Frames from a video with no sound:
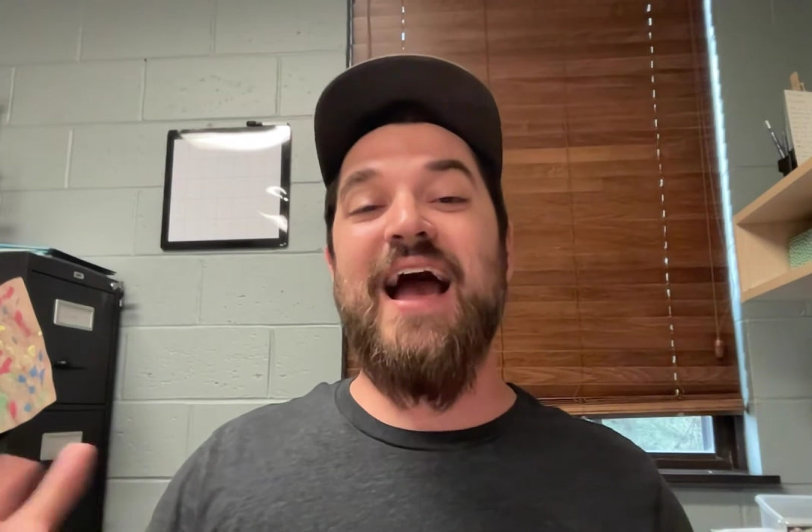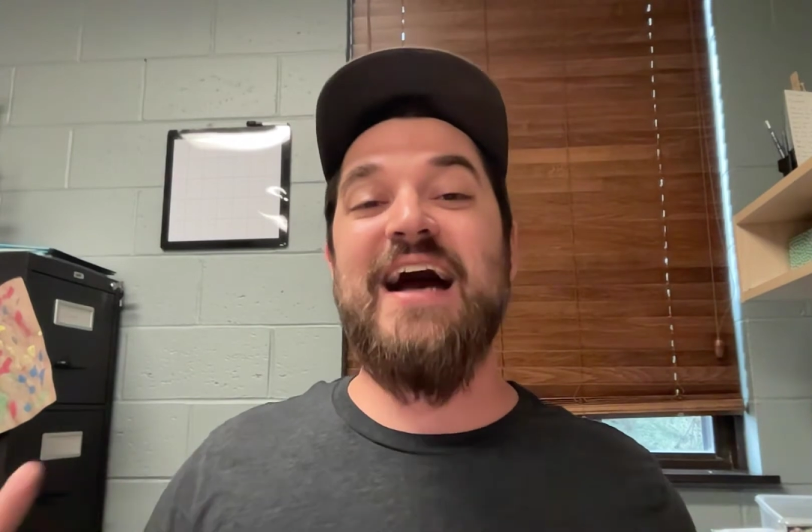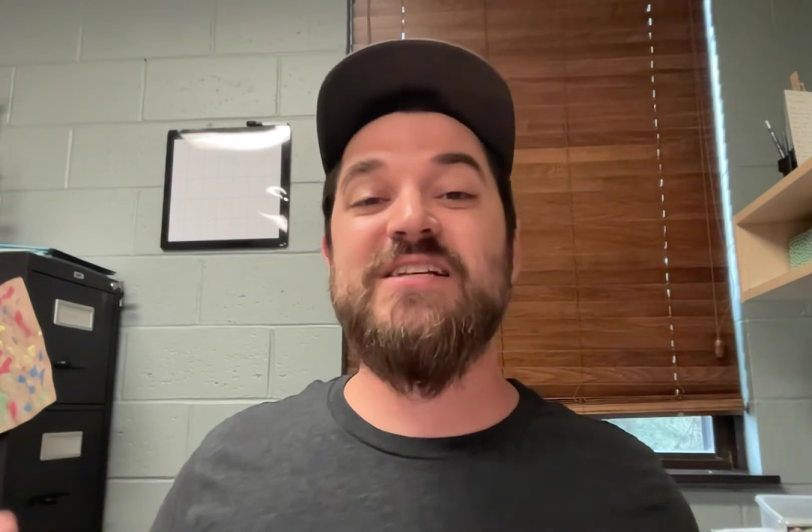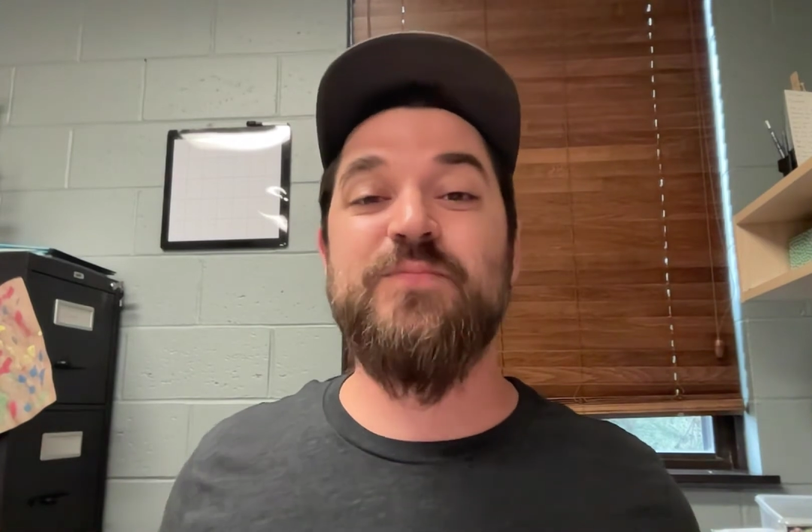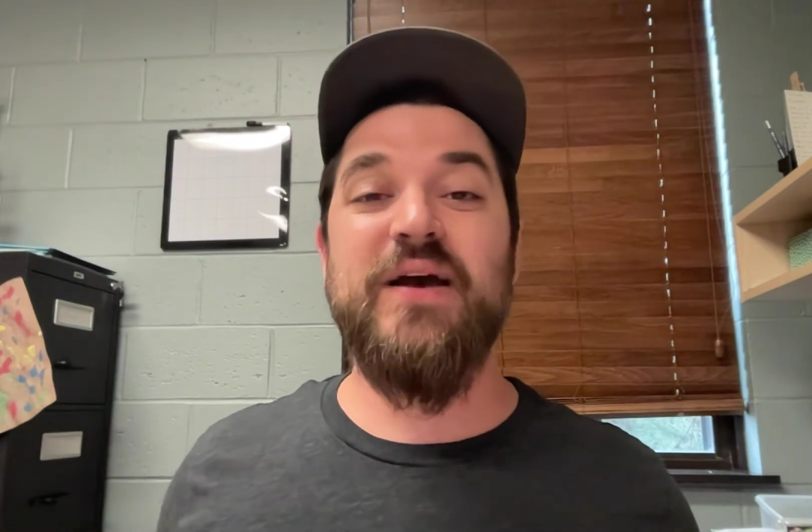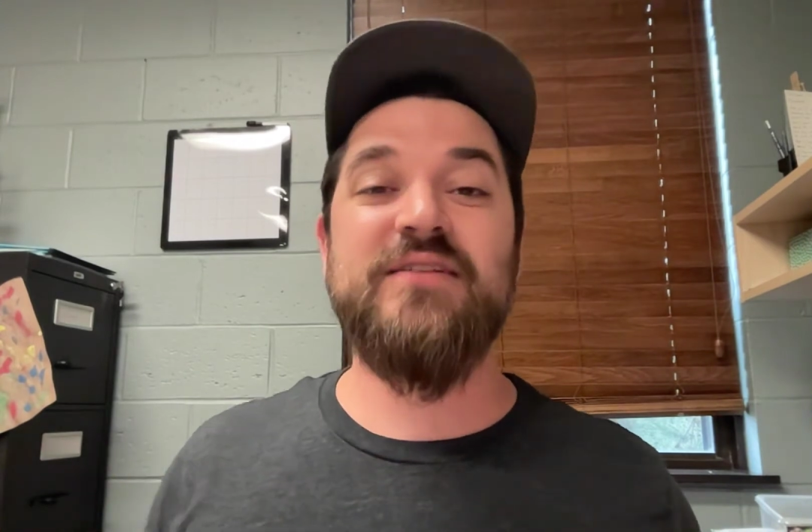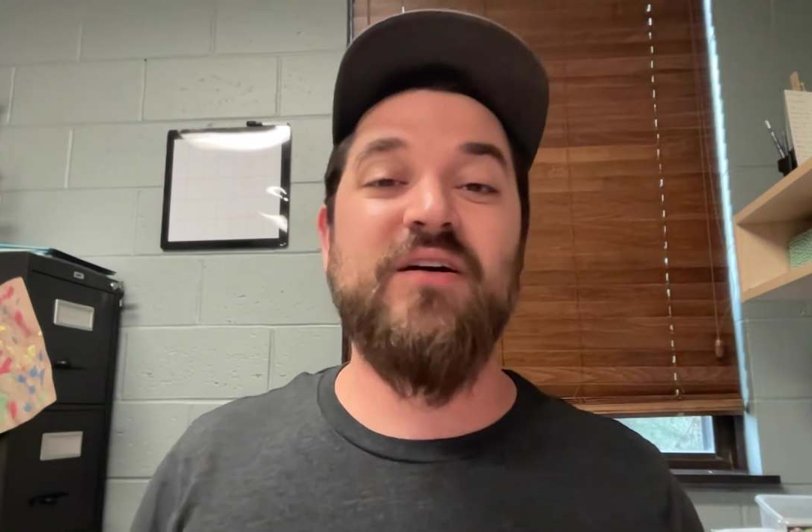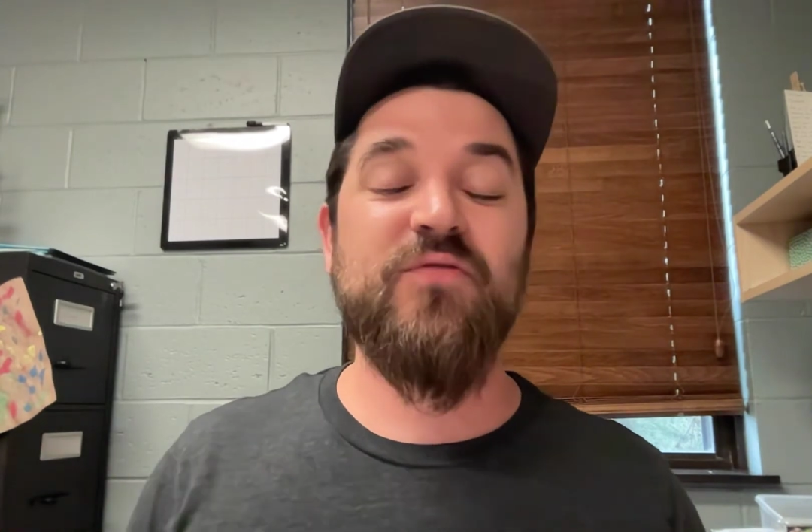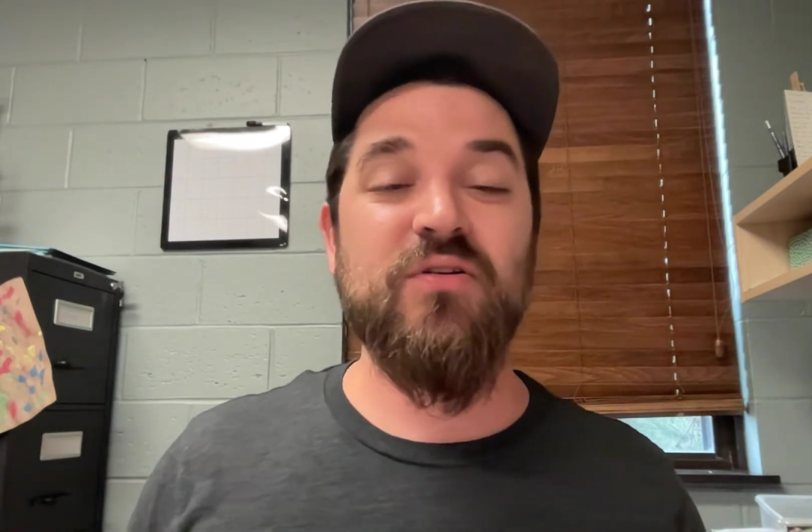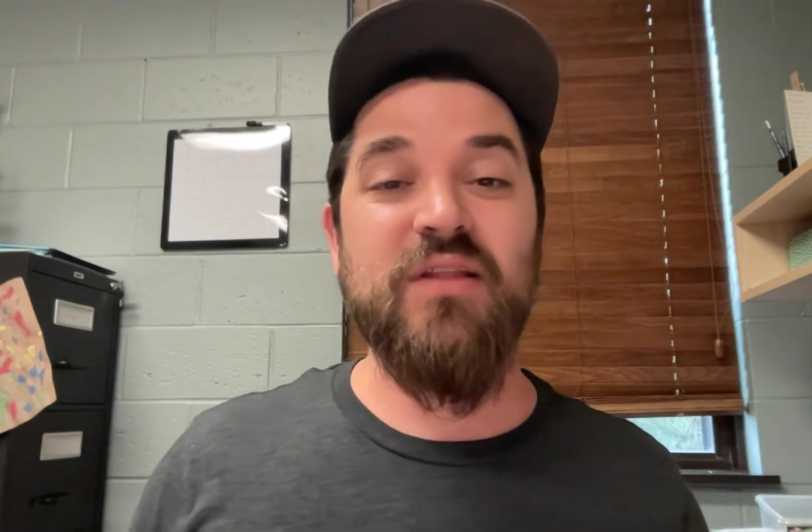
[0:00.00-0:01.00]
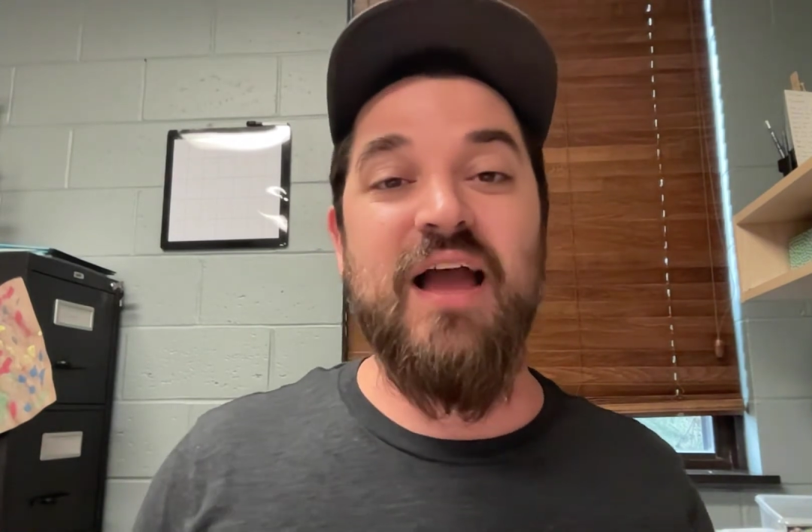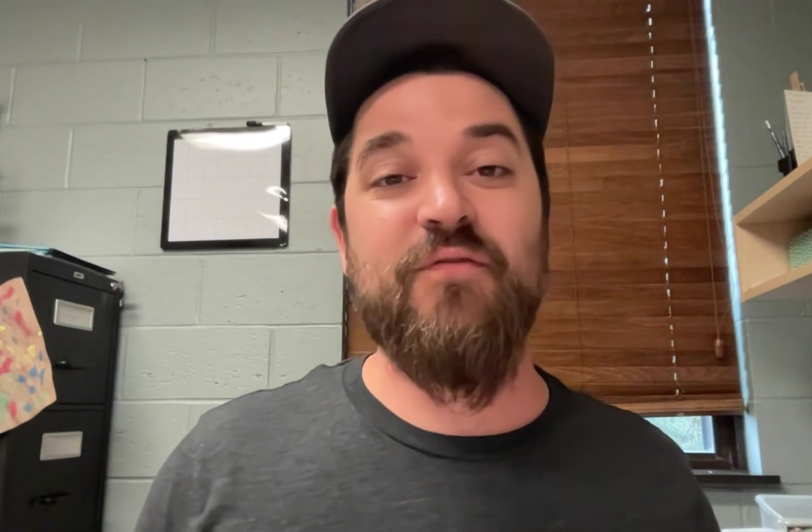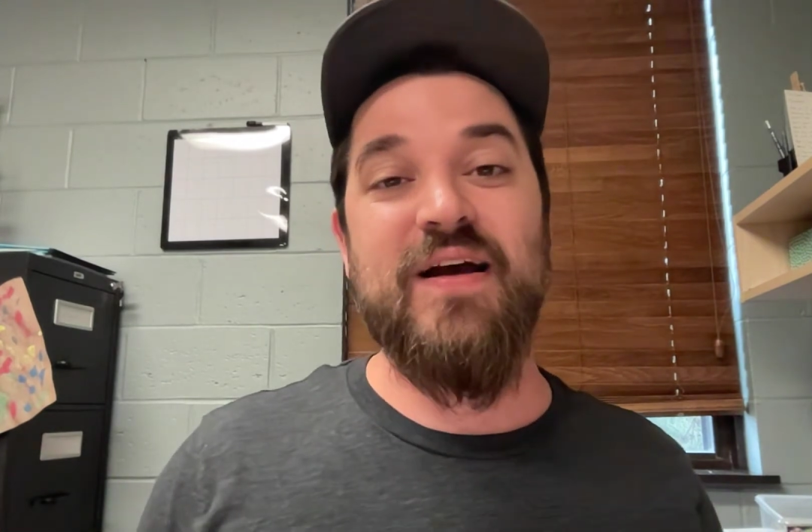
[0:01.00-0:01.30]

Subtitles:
aspect of your life